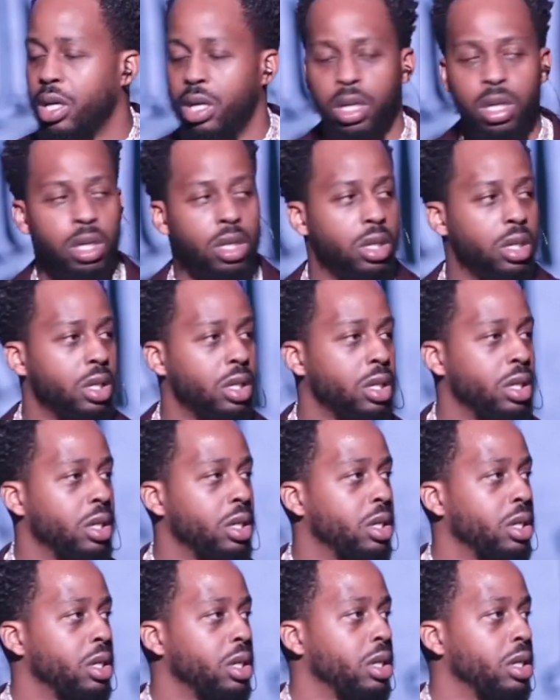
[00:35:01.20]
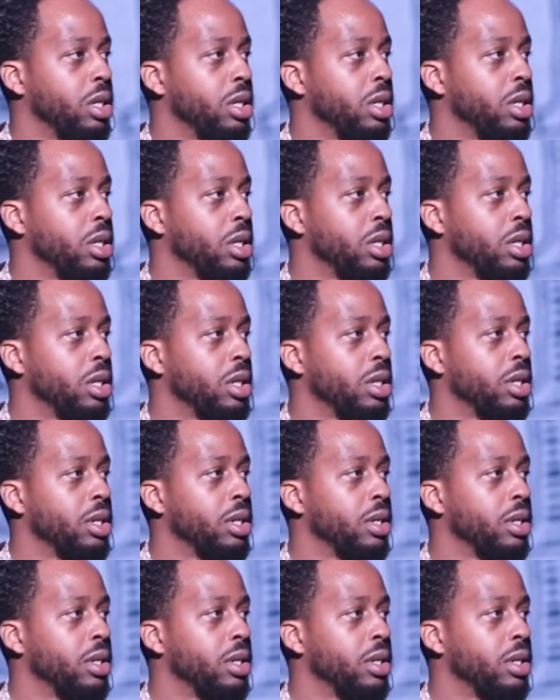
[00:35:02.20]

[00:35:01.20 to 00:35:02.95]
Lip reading: No one is speaking in this clip.